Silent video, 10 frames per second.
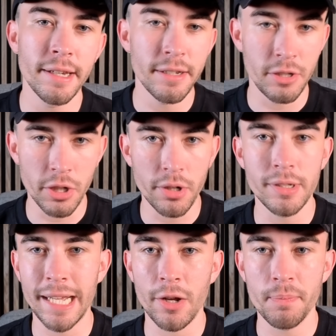Diogo
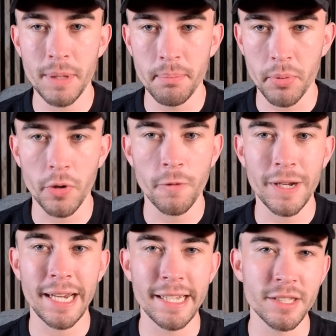Dalot and Bruno
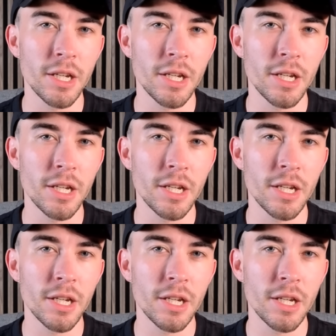Fernandes,